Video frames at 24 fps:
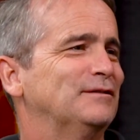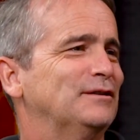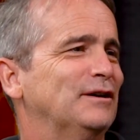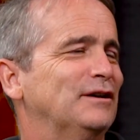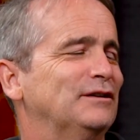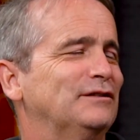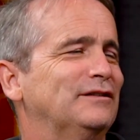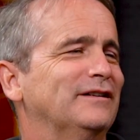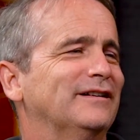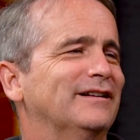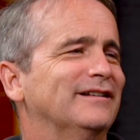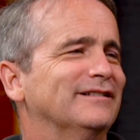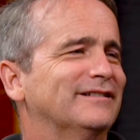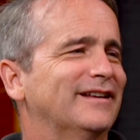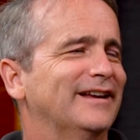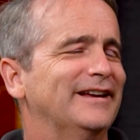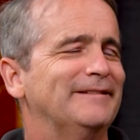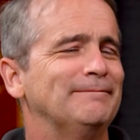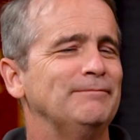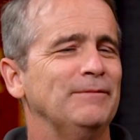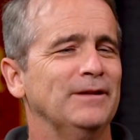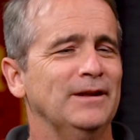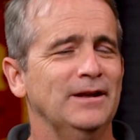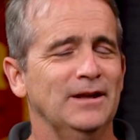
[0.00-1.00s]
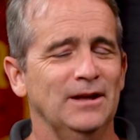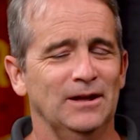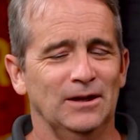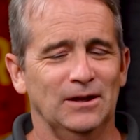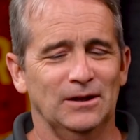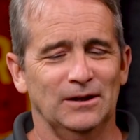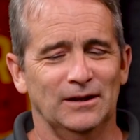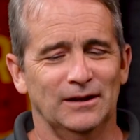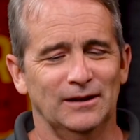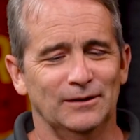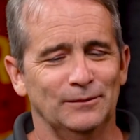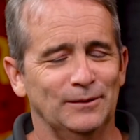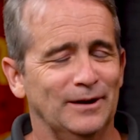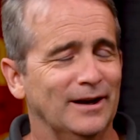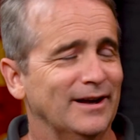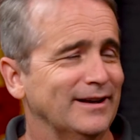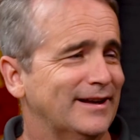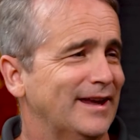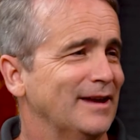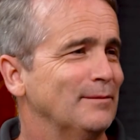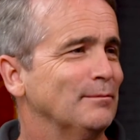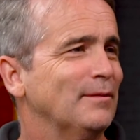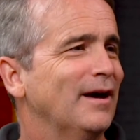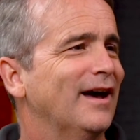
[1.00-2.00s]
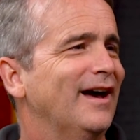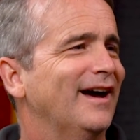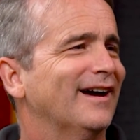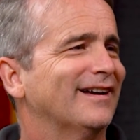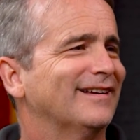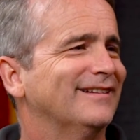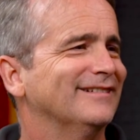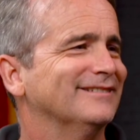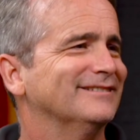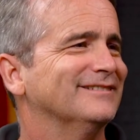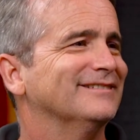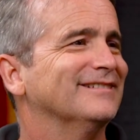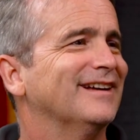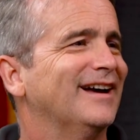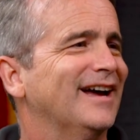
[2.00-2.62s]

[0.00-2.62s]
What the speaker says: So I said, okay, when I came back,